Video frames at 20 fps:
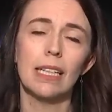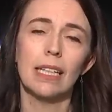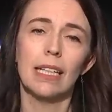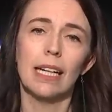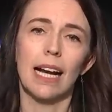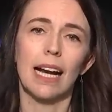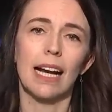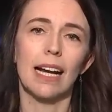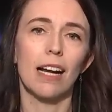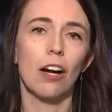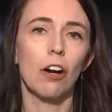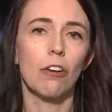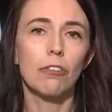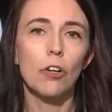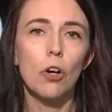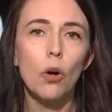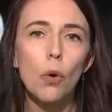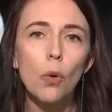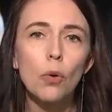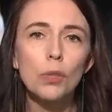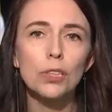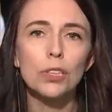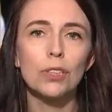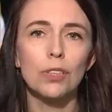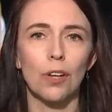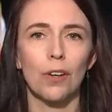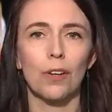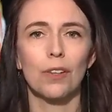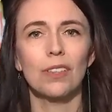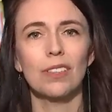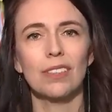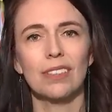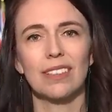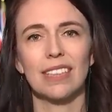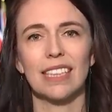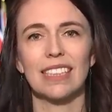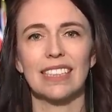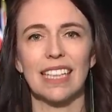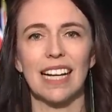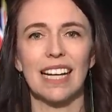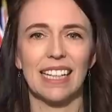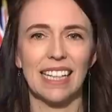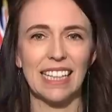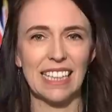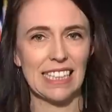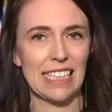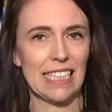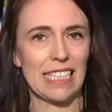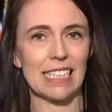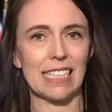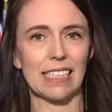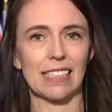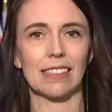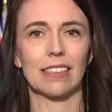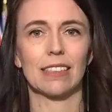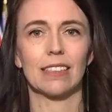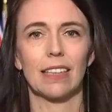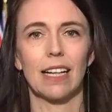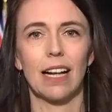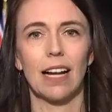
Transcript: Uh, of course, though, these aren't instant.